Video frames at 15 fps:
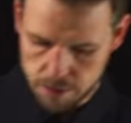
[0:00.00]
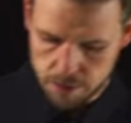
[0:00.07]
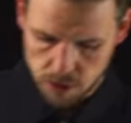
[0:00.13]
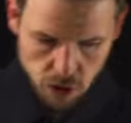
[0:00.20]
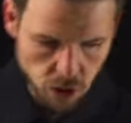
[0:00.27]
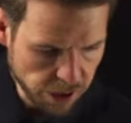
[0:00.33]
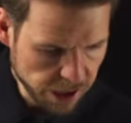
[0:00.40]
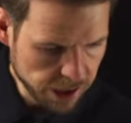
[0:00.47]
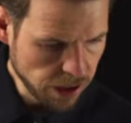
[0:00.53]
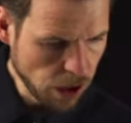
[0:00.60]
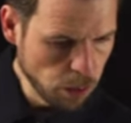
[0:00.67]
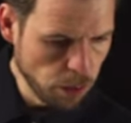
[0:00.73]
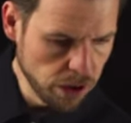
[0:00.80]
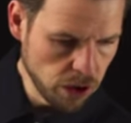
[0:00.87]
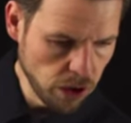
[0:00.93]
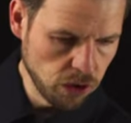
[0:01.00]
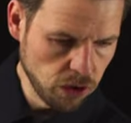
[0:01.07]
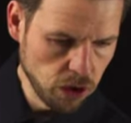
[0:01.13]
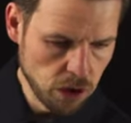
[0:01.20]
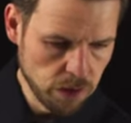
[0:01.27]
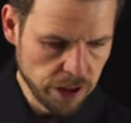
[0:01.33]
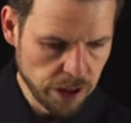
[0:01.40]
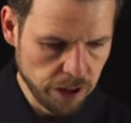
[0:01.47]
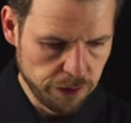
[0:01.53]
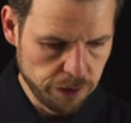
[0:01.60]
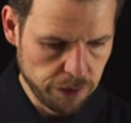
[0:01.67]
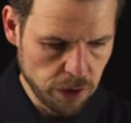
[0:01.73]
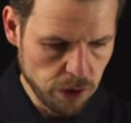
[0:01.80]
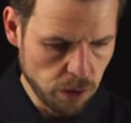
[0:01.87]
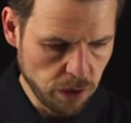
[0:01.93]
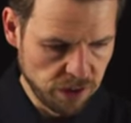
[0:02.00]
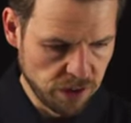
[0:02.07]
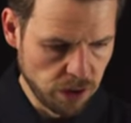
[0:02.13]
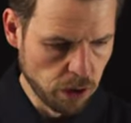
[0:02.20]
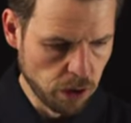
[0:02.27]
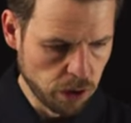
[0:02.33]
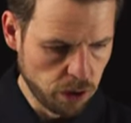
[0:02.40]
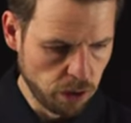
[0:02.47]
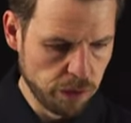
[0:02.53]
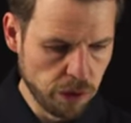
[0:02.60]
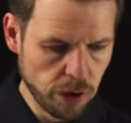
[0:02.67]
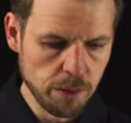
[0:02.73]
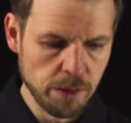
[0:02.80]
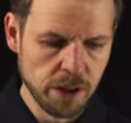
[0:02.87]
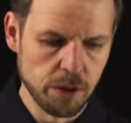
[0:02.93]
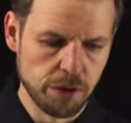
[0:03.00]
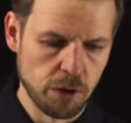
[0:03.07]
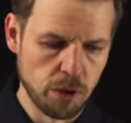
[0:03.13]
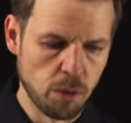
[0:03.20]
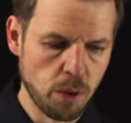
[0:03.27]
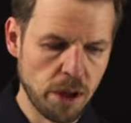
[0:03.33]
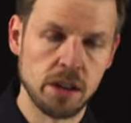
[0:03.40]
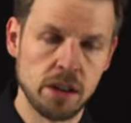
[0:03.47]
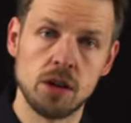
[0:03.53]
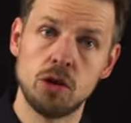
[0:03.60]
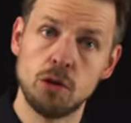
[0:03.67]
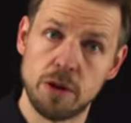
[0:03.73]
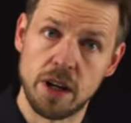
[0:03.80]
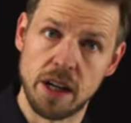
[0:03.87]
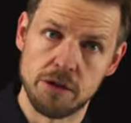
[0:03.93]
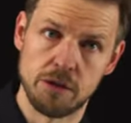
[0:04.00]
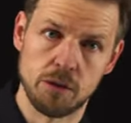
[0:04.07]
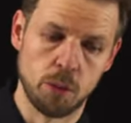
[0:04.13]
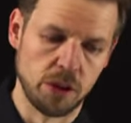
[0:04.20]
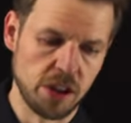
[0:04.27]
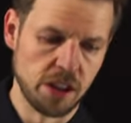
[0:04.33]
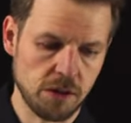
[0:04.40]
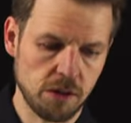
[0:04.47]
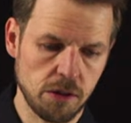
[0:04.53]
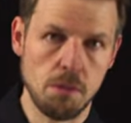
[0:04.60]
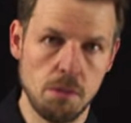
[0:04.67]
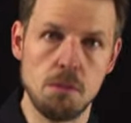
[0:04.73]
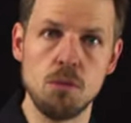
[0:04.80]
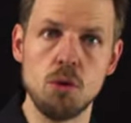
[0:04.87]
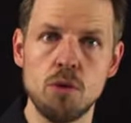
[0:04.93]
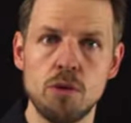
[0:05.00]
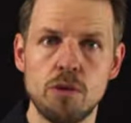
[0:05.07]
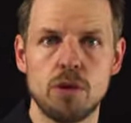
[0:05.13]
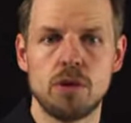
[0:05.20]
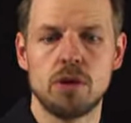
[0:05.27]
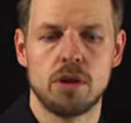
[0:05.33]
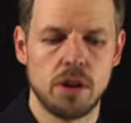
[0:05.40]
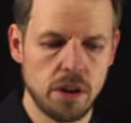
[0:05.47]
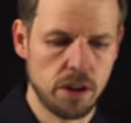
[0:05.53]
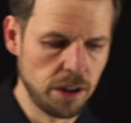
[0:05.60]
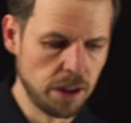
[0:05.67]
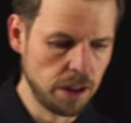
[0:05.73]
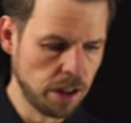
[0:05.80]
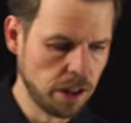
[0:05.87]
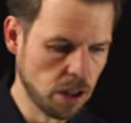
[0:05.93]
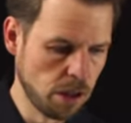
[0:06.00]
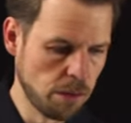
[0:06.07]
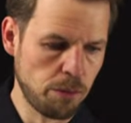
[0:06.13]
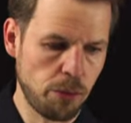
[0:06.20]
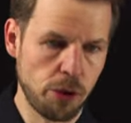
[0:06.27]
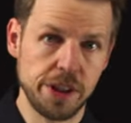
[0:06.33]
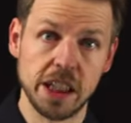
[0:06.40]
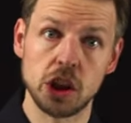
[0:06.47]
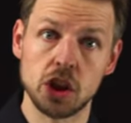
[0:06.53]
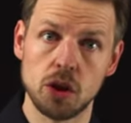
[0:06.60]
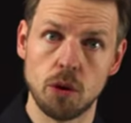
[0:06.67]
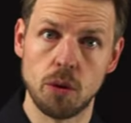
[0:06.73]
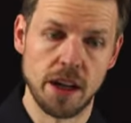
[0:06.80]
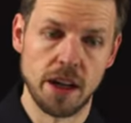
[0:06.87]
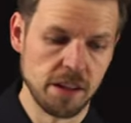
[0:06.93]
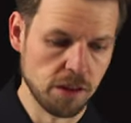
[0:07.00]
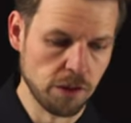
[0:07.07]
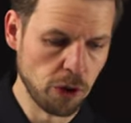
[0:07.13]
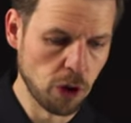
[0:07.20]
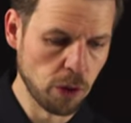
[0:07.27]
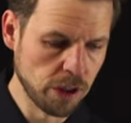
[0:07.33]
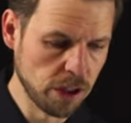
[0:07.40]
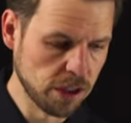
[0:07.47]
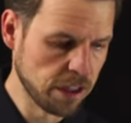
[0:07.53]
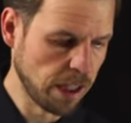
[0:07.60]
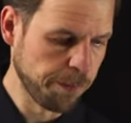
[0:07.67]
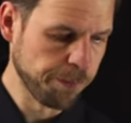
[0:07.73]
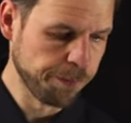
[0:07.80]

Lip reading: So, but now we're not solving for 0 to 4, but from 1 to 5. We just move the prediction horizon forward in time.